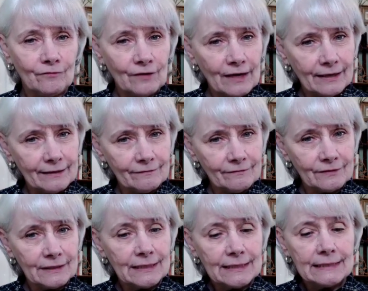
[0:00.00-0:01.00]
Five,
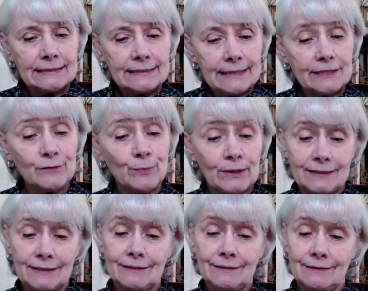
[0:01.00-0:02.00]
stage
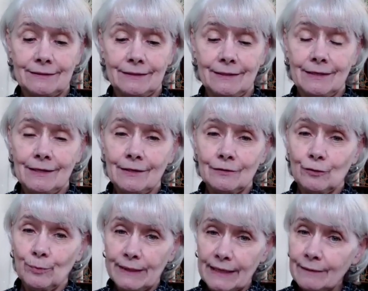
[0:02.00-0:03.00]
presence.
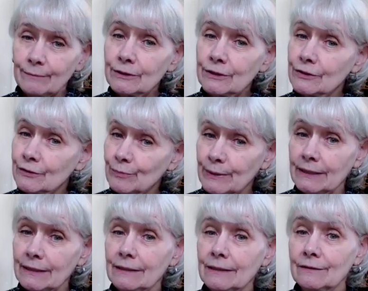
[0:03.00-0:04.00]
To be able to
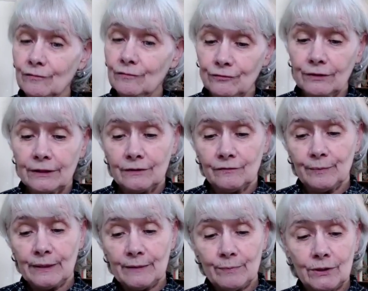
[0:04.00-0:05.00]
speak in front of
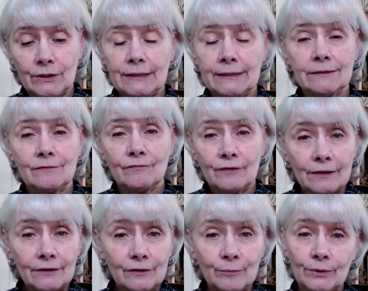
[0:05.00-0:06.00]
people is a
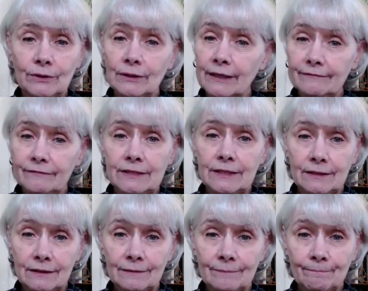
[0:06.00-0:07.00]
valuable life
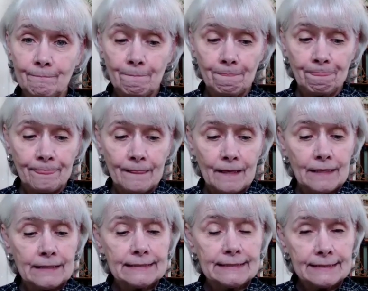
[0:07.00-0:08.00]
skill.
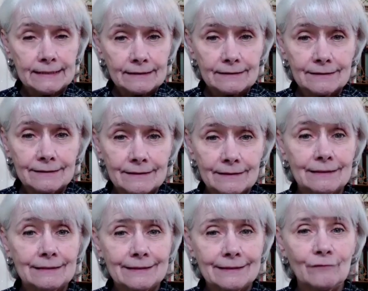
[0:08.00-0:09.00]
Six,
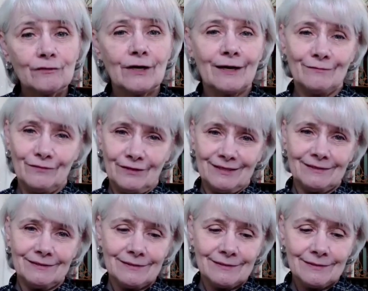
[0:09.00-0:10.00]
self
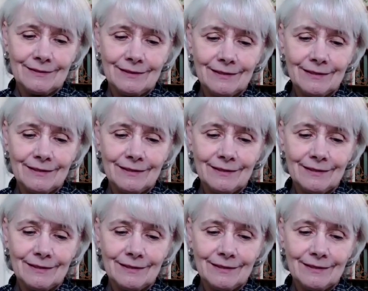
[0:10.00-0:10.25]
confidence.